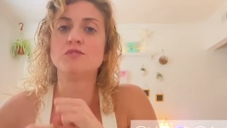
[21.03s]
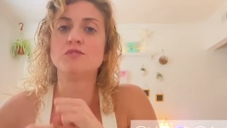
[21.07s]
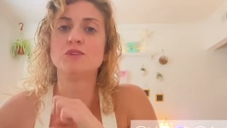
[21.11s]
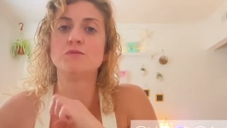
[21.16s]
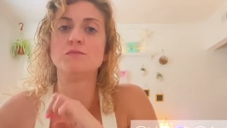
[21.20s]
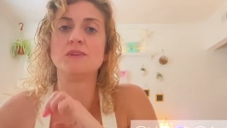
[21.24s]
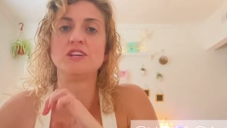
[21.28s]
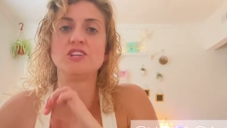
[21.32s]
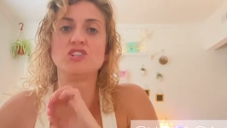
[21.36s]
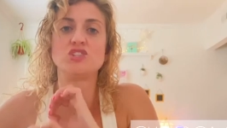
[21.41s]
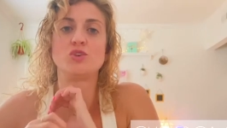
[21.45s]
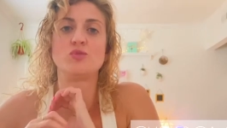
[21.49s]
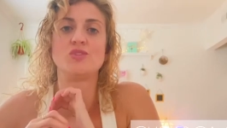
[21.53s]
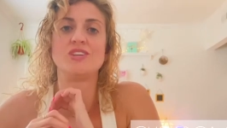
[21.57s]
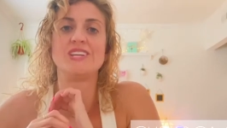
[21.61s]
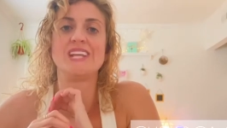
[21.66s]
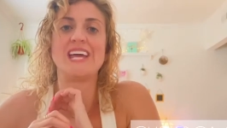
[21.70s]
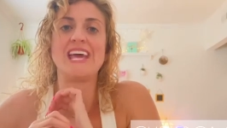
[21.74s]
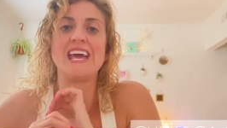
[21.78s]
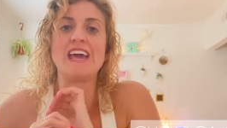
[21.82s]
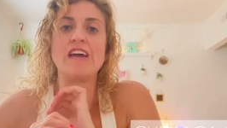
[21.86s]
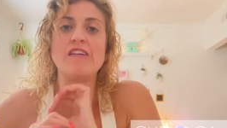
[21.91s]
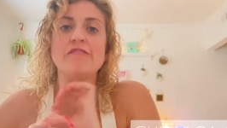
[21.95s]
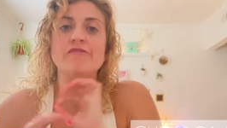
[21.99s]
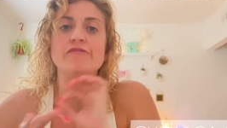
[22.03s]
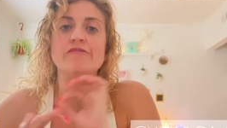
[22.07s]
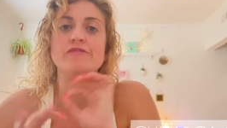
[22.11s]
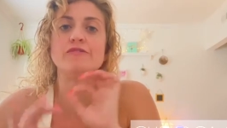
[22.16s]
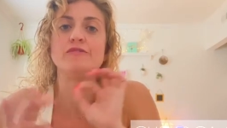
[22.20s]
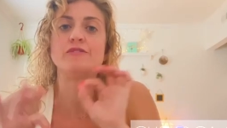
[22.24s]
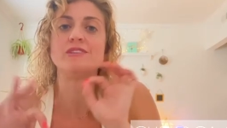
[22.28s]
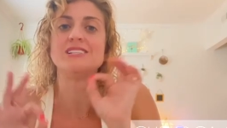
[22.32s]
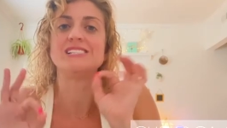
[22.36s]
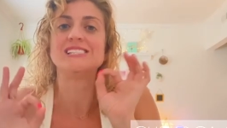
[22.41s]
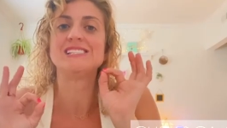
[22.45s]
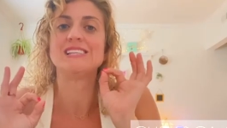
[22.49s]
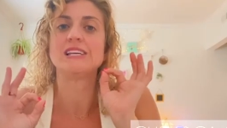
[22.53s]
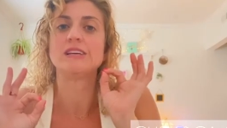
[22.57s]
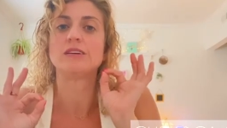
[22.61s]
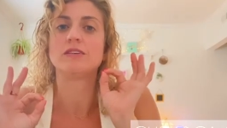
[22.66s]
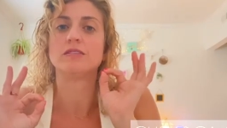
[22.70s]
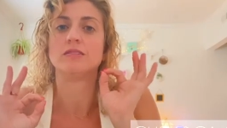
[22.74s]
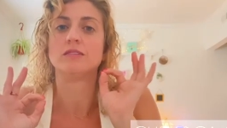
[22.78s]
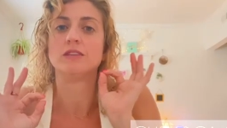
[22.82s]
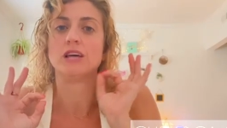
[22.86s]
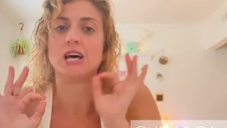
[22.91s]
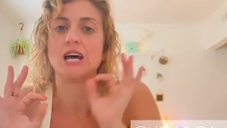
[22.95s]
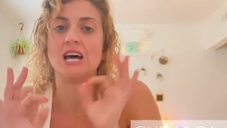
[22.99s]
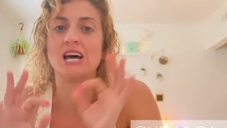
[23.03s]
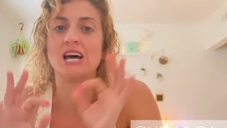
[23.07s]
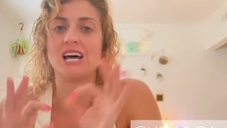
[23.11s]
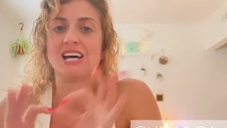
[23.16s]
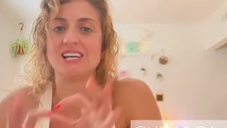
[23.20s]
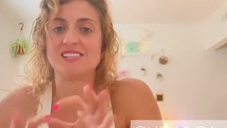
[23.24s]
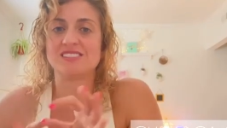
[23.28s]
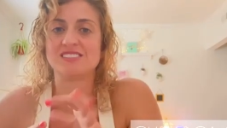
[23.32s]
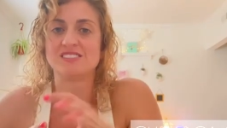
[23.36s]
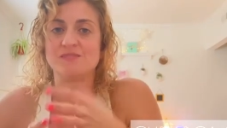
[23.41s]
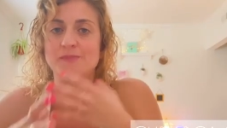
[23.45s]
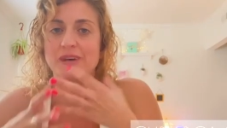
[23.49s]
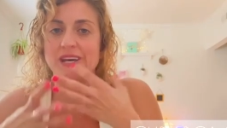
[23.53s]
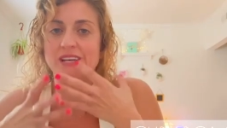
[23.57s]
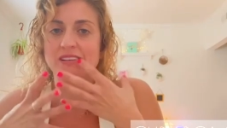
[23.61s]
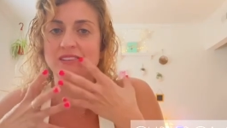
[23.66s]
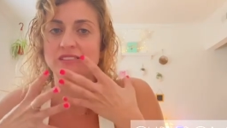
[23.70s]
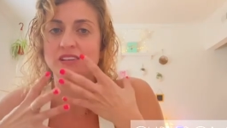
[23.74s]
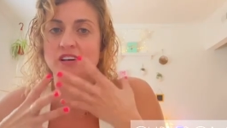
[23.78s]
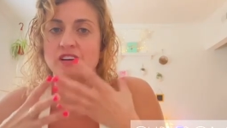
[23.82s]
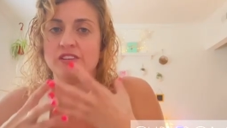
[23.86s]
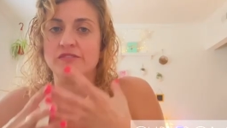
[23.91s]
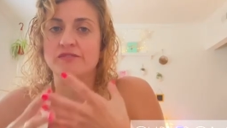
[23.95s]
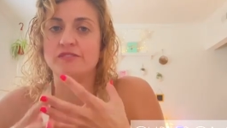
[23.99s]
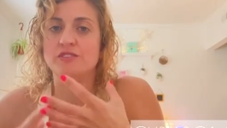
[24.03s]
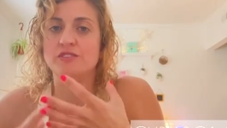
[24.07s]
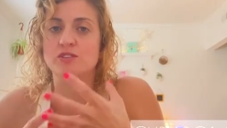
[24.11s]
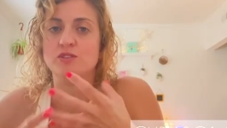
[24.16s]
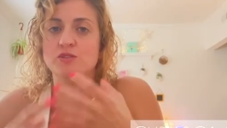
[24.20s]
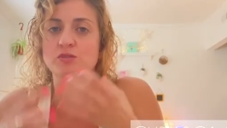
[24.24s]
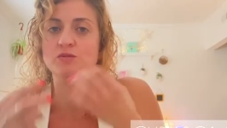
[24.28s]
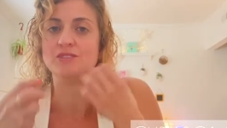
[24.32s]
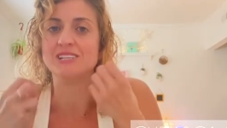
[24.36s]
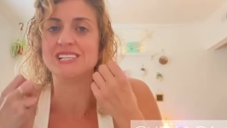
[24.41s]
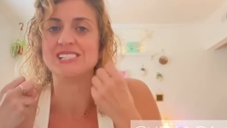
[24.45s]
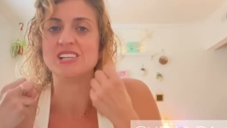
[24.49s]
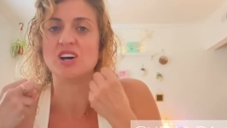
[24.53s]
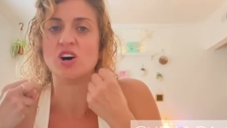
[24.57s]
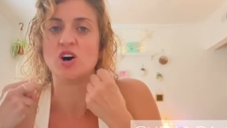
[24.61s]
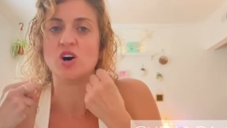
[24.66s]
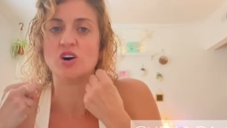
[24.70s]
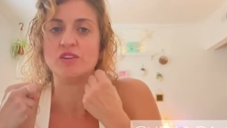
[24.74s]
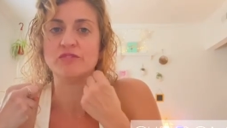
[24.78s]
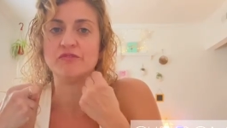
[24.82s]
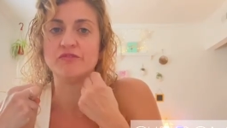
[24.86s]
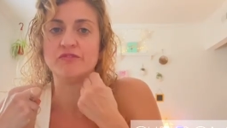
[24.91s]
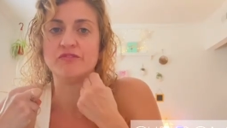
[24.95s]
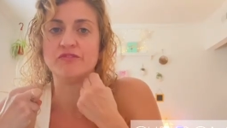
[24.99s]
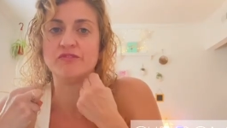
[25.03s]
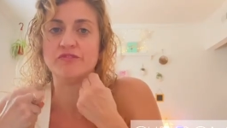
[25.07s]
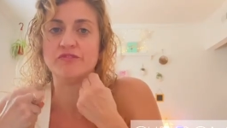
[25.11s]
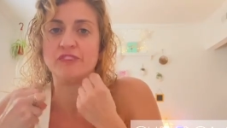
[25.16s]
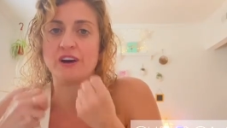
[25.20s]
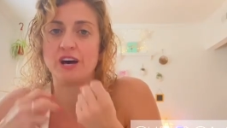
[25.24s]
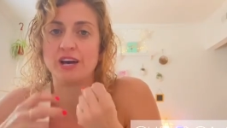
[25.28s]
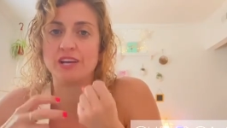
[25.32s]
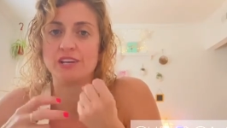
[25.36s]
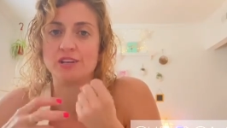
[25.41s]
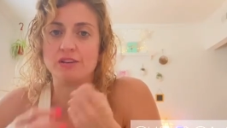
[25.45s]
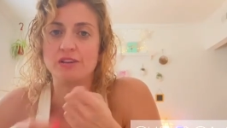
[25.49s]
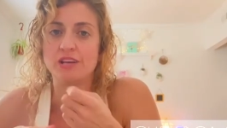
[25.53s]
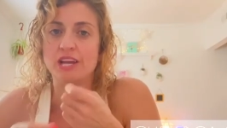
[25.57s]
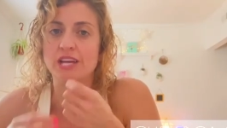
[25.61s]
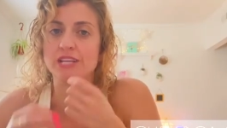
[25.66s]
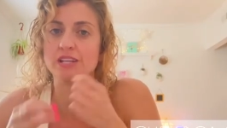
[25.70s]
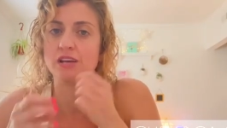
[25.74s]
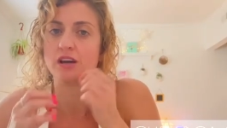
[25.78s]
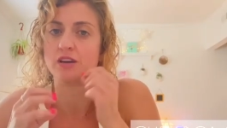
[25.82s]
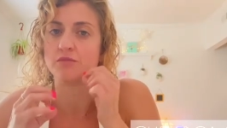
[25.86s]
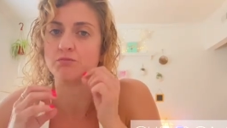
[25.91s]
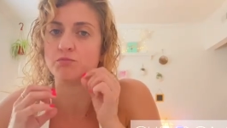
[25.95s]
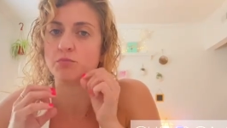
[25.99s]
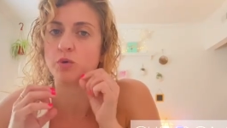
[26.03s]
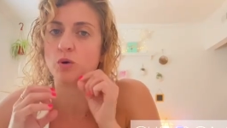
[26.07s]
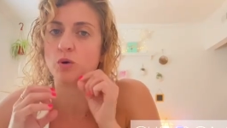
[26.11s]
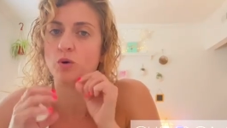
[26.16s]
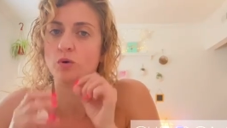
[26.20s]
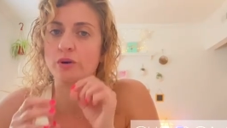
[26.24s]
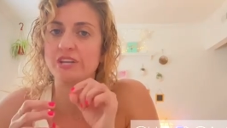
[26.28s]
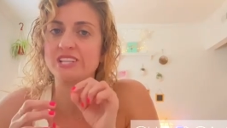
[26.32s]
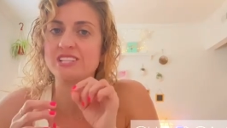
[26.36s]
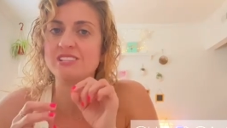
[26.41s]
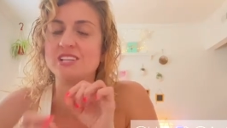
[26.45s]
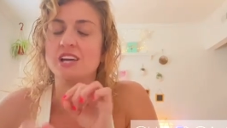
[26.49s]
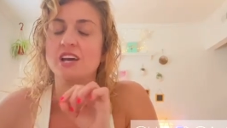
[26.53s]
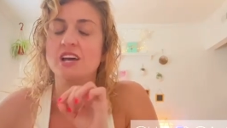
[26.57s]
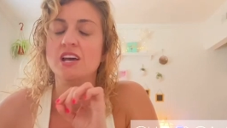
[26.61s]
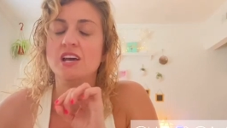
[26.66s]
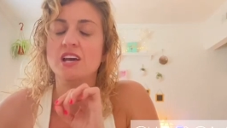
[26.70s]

to make sure that every single aspect of you is on fire and on point